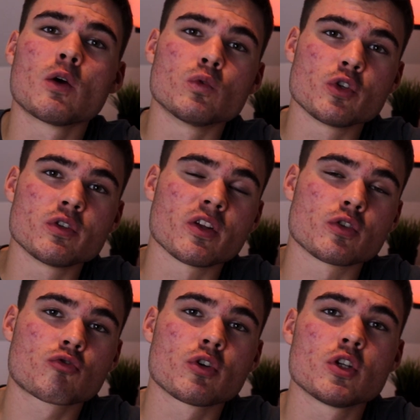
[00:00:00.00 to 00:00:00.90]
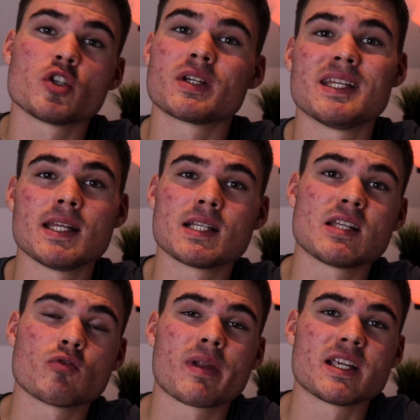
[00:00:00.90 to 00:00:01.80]
due to those screws you can easily
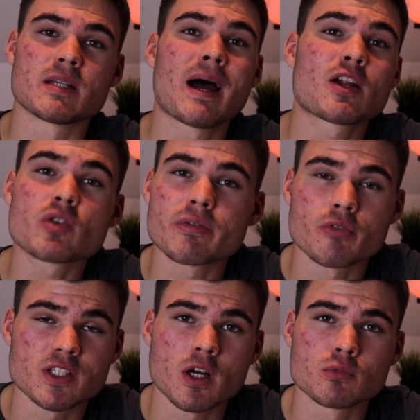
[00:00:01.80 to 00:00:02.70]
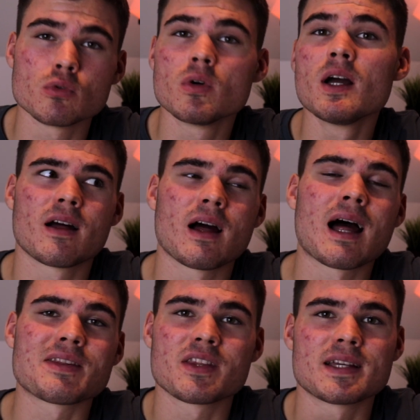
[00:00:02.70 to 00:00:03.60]
replace the battery, for example,
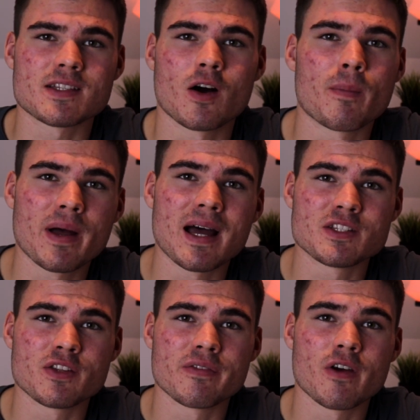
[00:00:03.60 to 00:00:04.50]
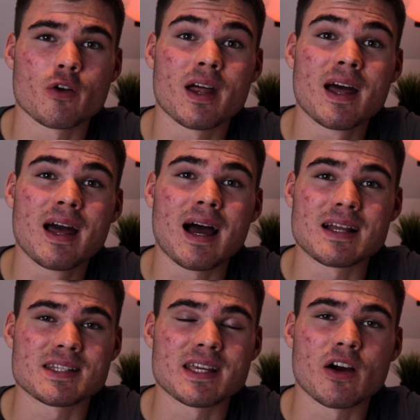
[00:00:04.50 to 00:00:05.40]
and things aren't paired to the phone
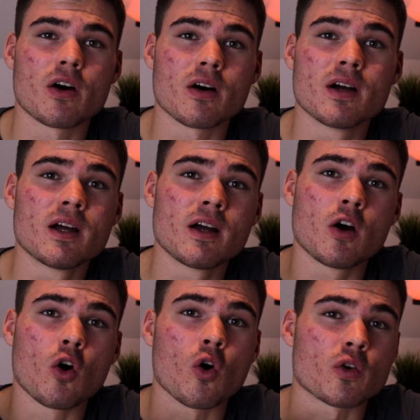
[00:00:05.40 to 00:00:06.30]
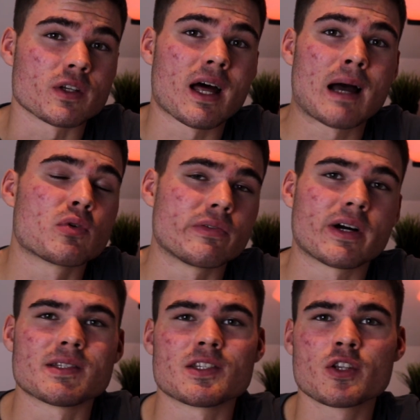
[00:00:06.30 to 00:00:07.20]
as they are on Apple
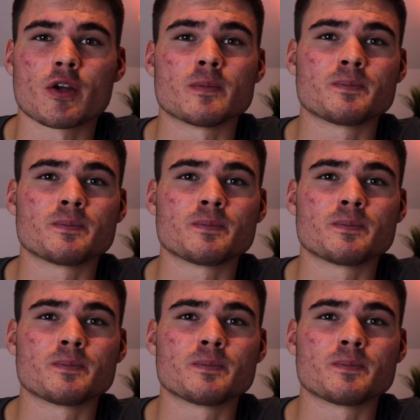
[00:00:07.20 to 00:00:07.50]
devices. So